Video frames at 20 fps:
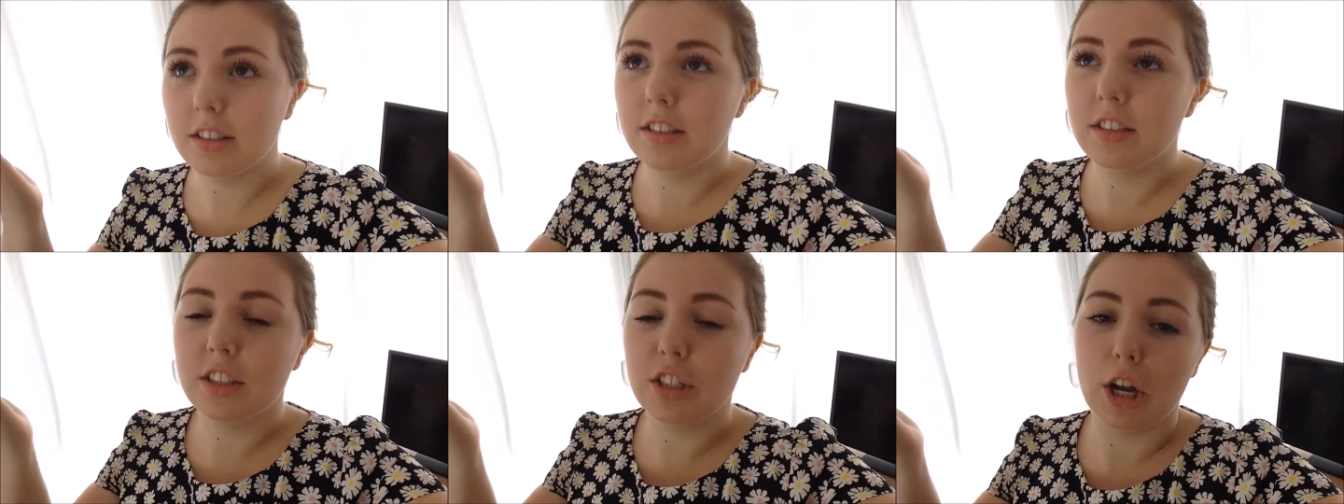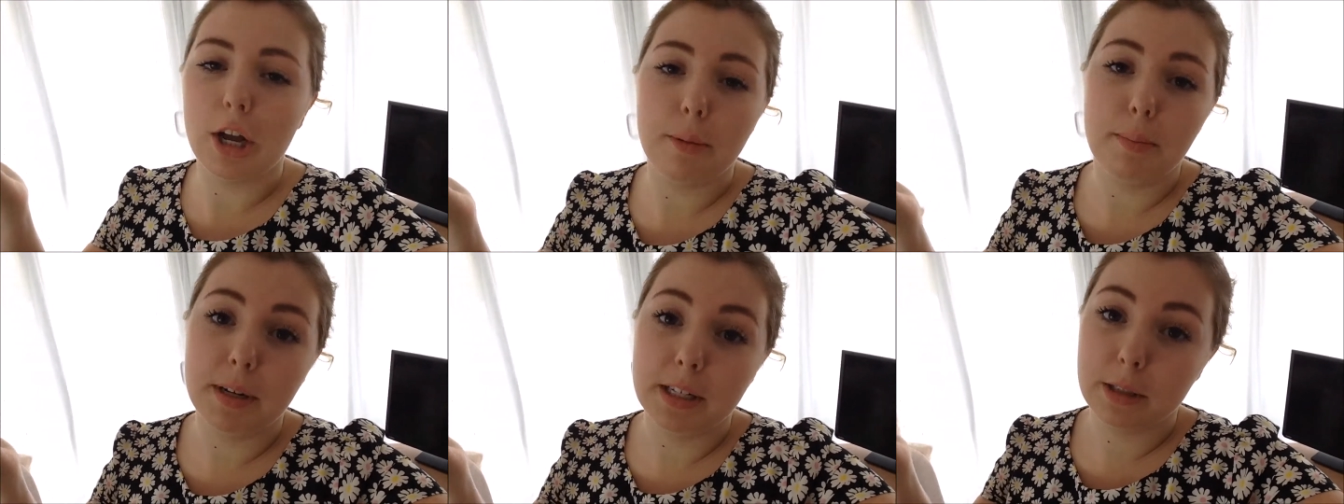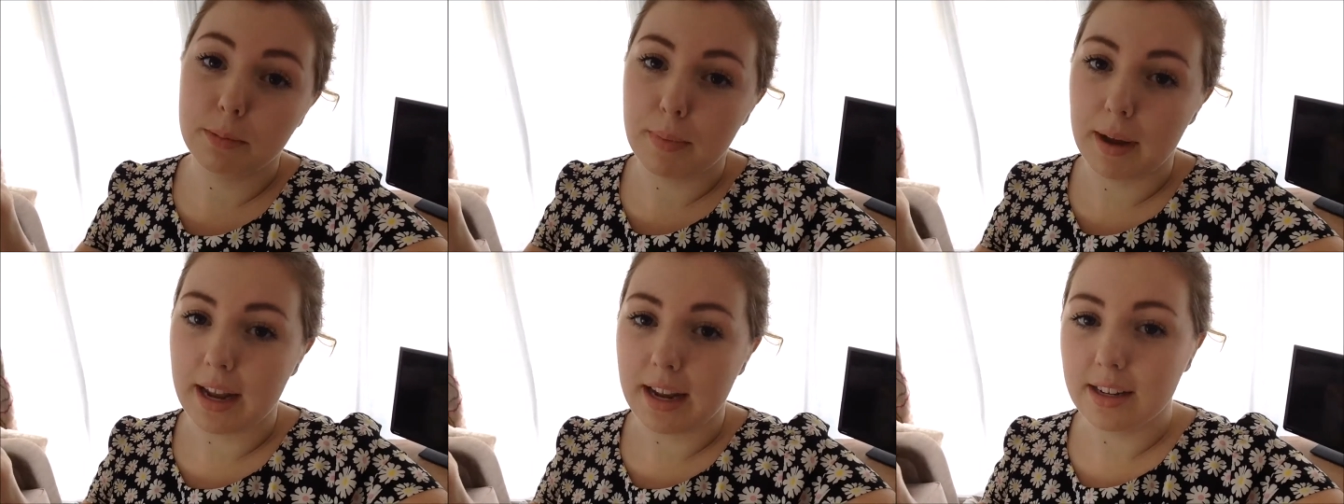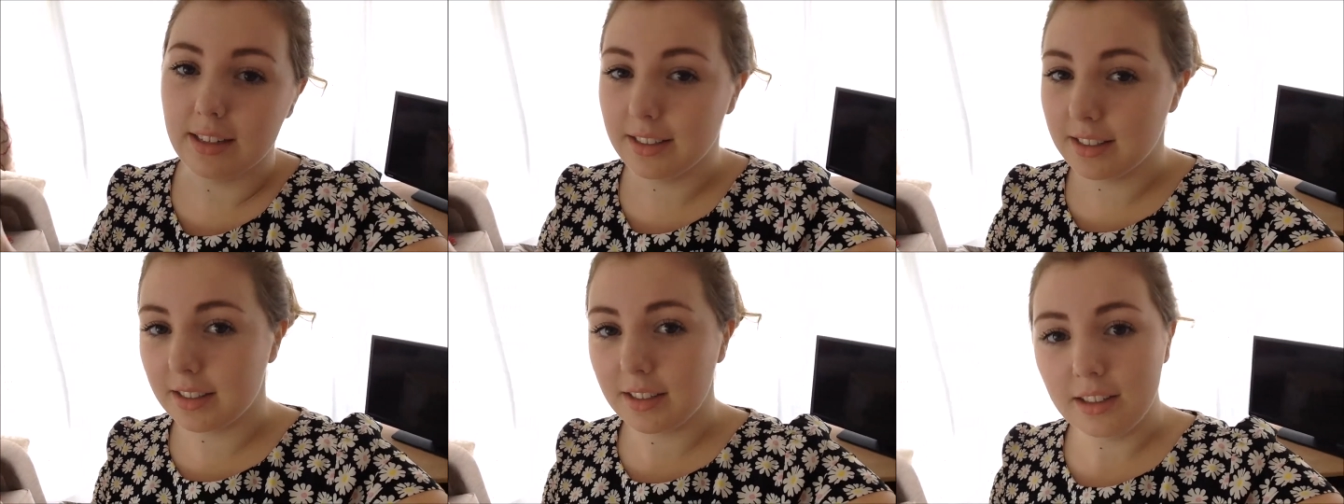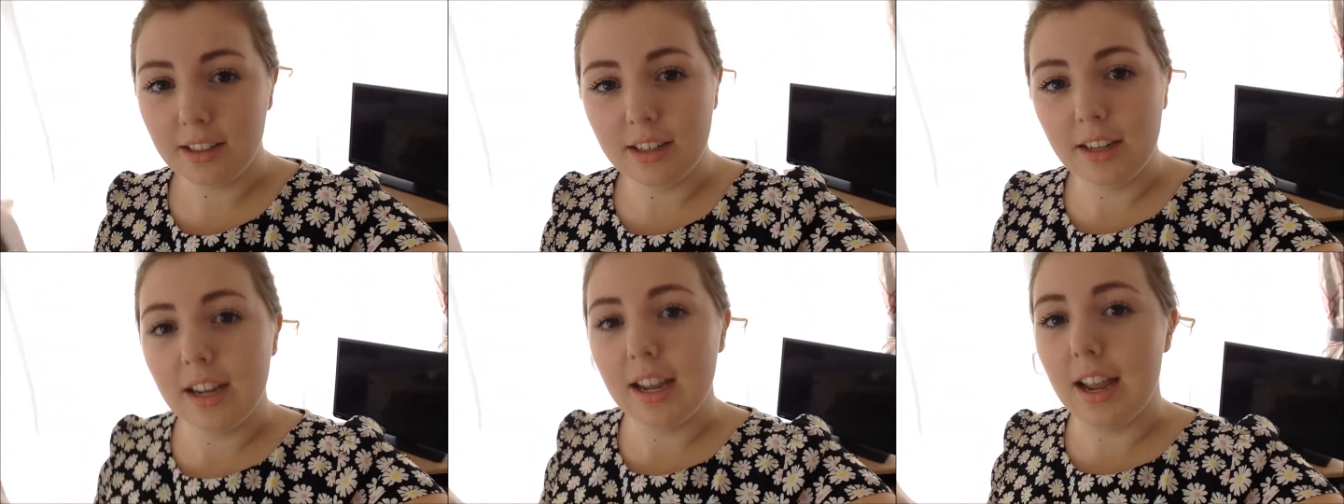cyberspace,
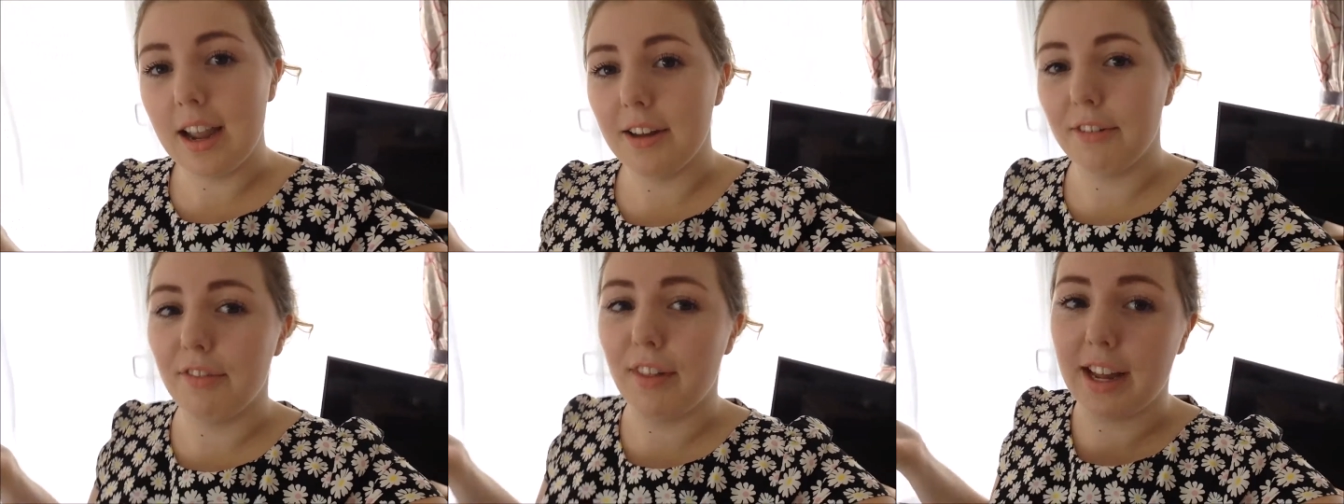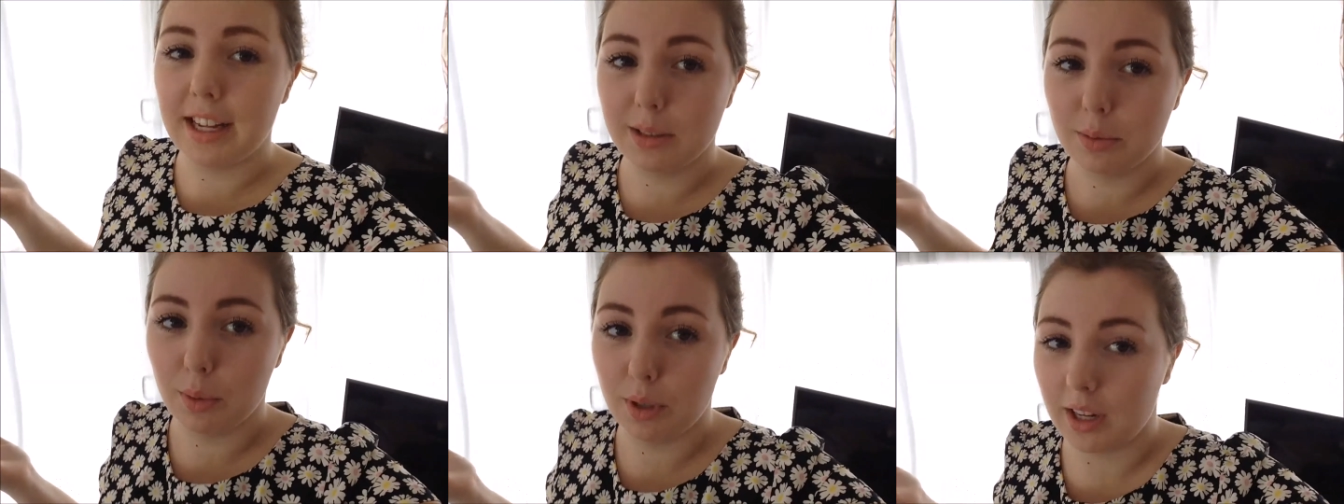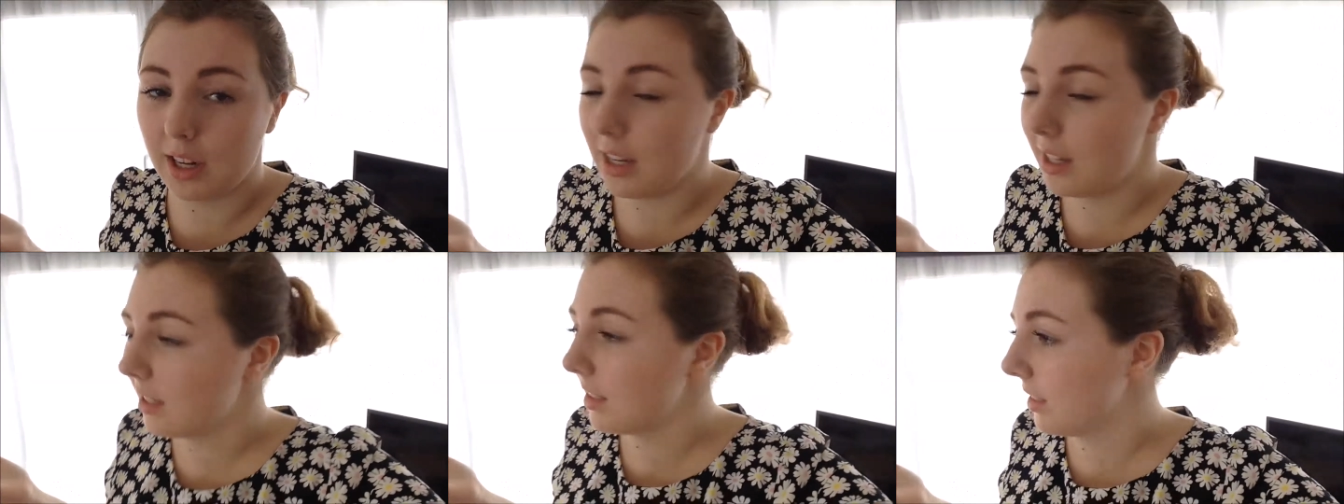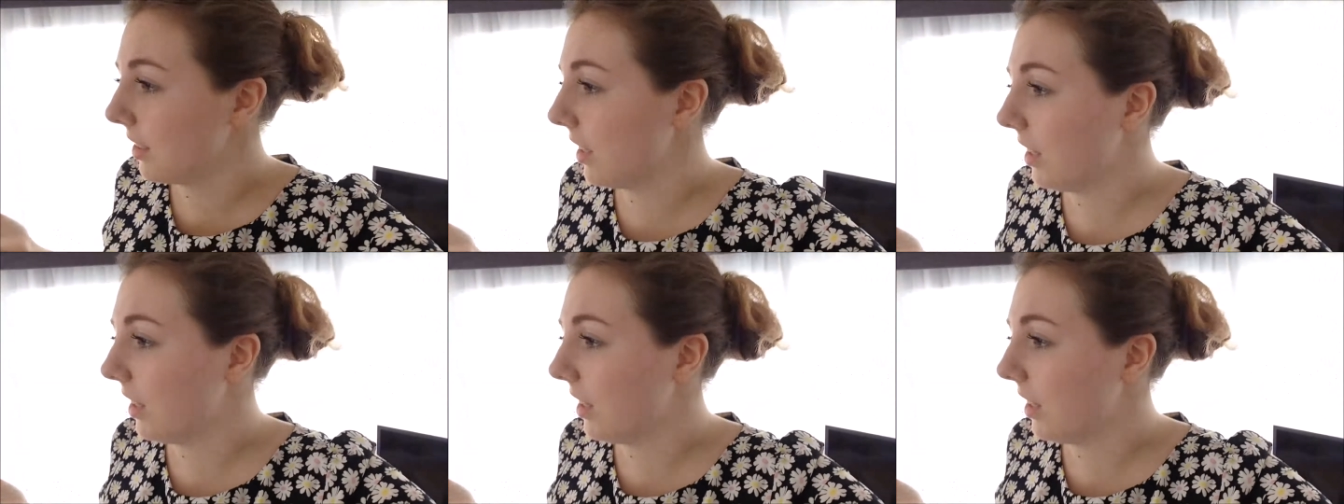if that's what it is.